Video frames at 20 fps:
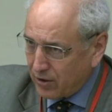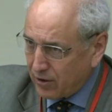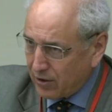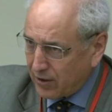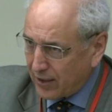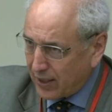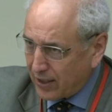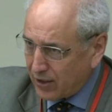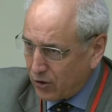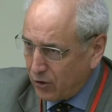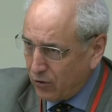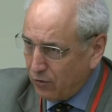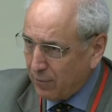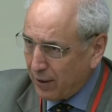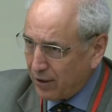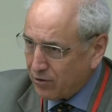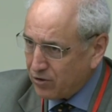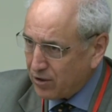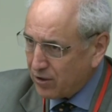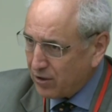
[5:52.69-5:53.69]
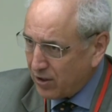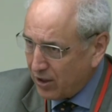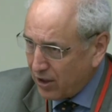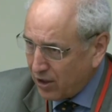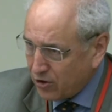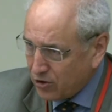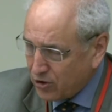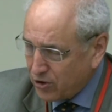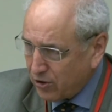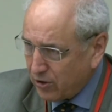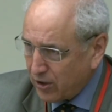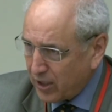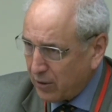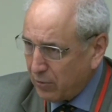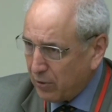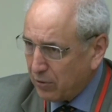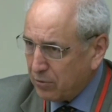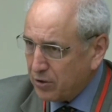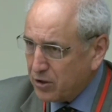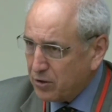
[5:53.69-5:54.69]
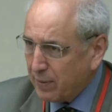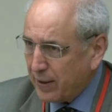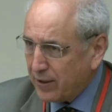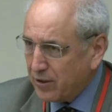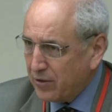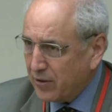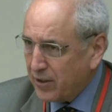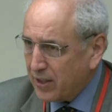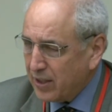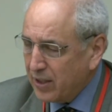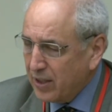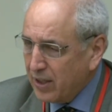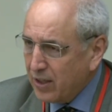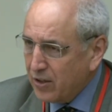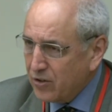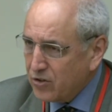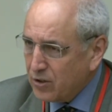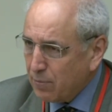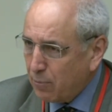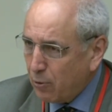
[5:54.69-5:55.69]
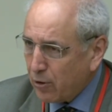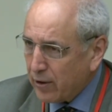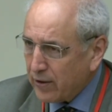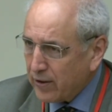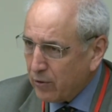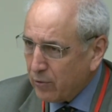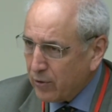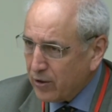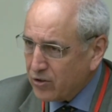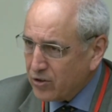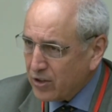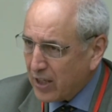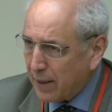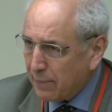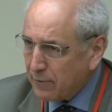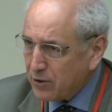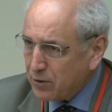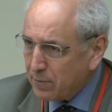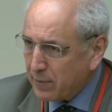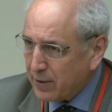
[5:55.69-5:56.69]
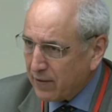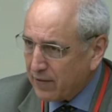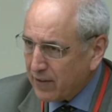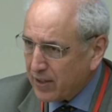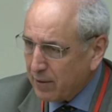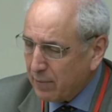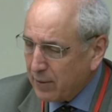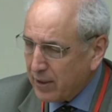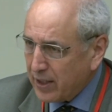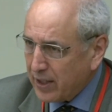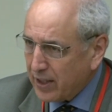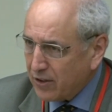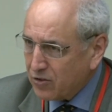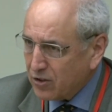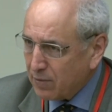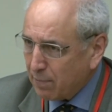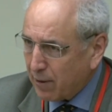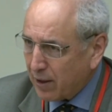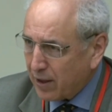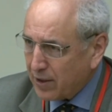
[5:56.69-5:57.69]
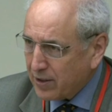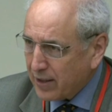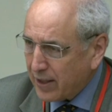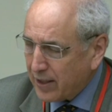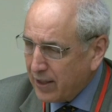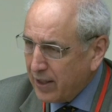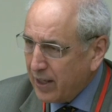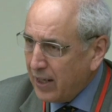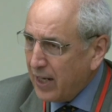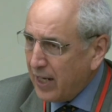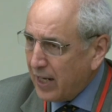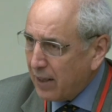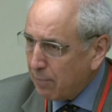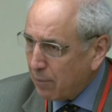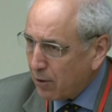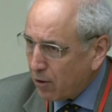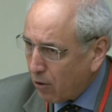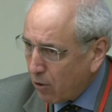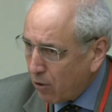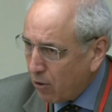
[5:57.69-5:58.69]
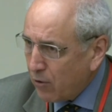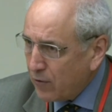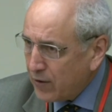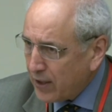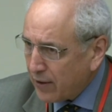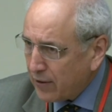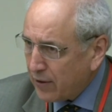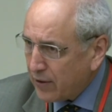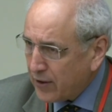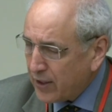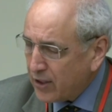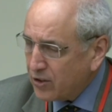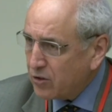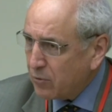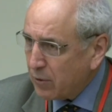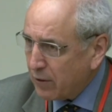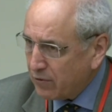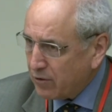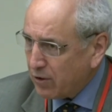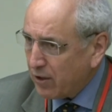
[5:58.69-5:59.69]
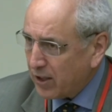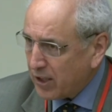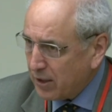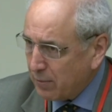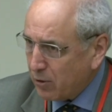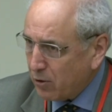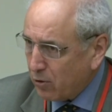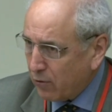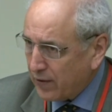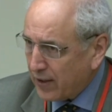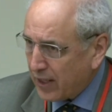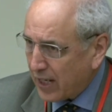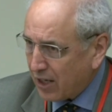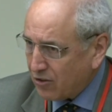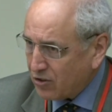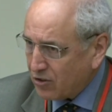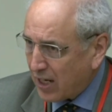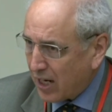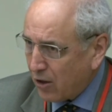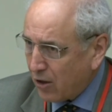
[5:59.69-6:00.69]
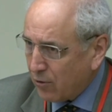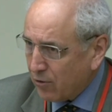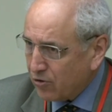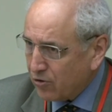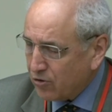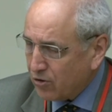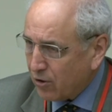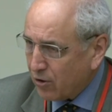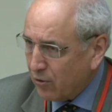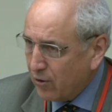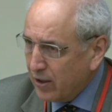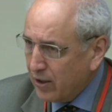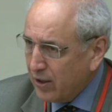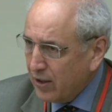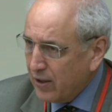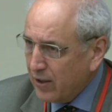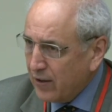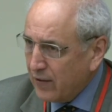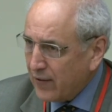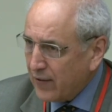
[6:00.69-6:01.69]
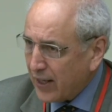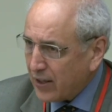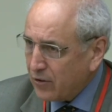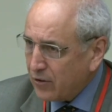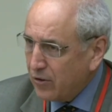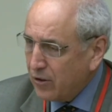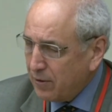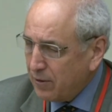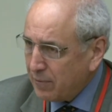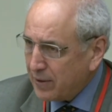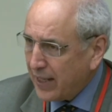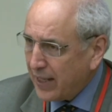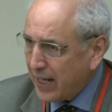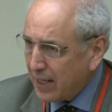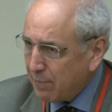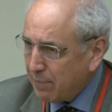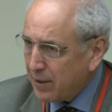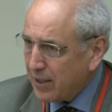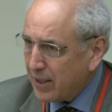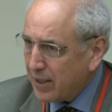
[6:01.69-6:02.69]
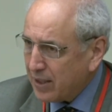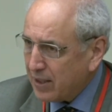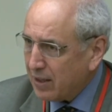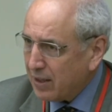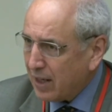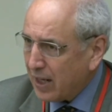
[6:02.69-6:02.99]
that you've mentioned, certainly with respect to the supporting the reestablishment of the Committee Against Apartheid, but all the other things that we've talked about over the last hour or so that can be in